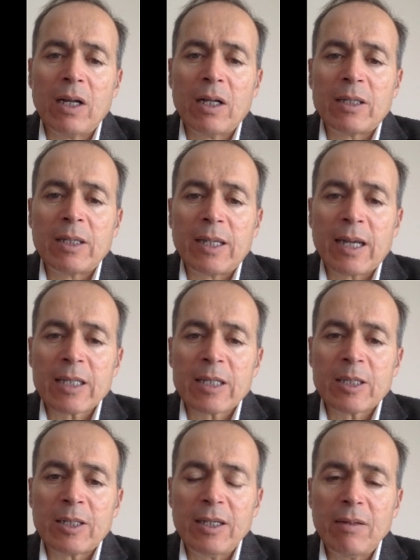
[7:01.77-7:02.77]
The
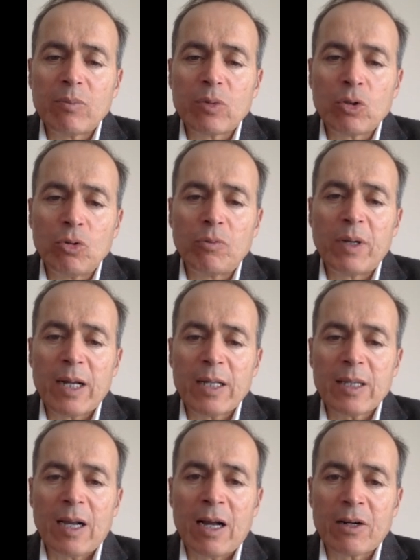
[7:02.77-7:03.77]
extreme two breads
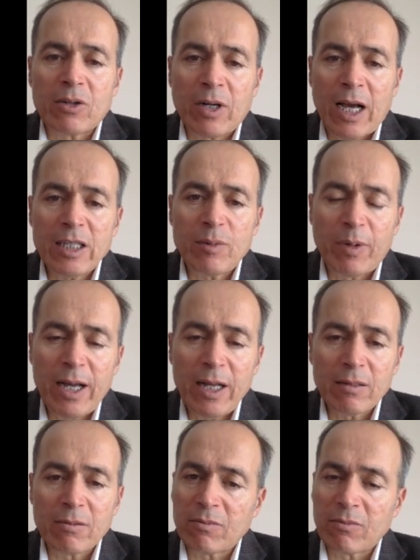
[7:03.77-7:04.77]
are rice bread,